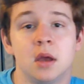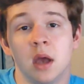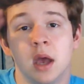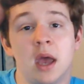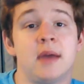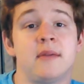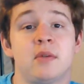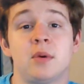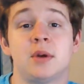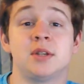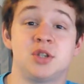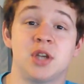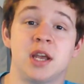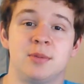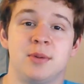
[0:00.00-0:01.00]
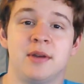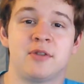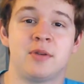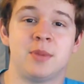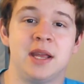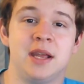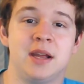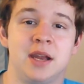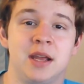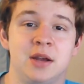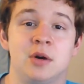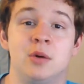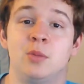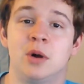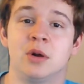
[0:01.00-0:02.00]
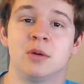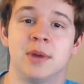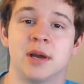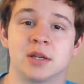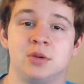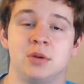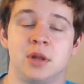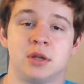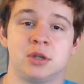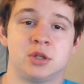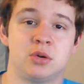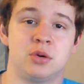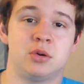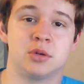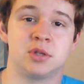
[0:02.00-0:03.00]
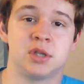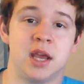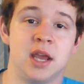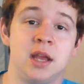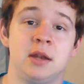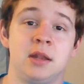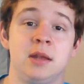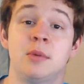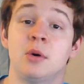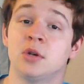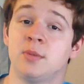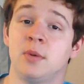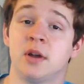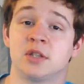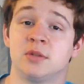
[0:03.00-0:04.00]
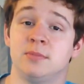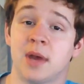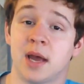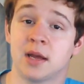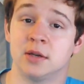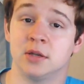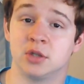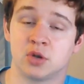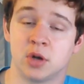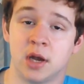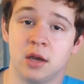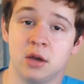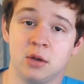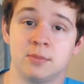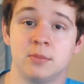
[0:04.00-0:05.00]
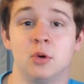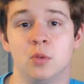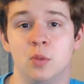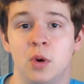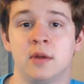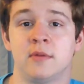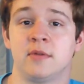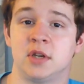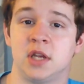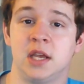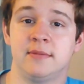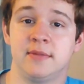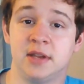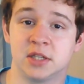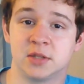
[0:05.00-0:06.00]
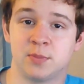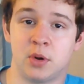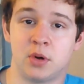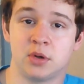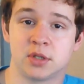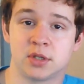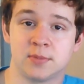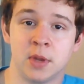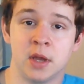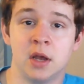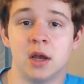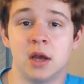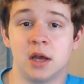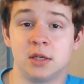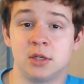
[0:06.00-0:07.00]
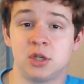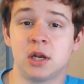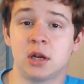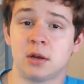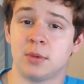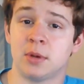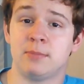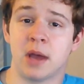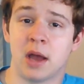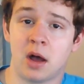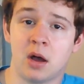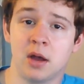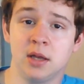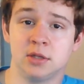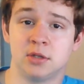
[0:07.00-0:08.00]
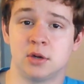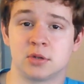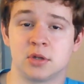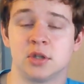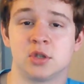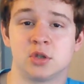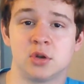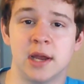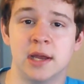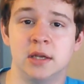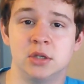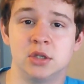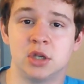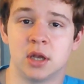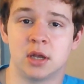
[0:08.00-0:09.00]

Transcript: Hey everyone, it's Jacob here from Illegal Eagle and welcome back to another short. In the Multiverse of Madness trailer, or one of the TV spots, a gentleman behind Doctor Strange